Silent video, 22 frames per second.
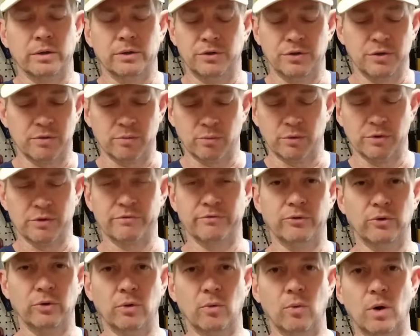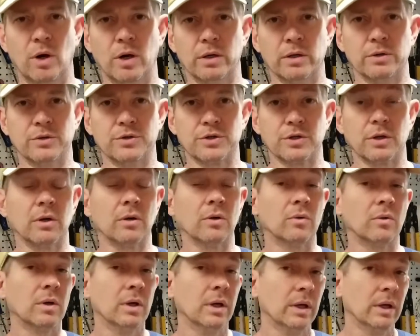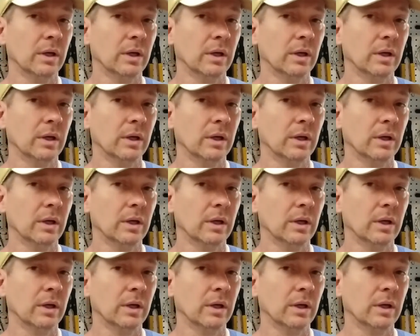just was full of water. So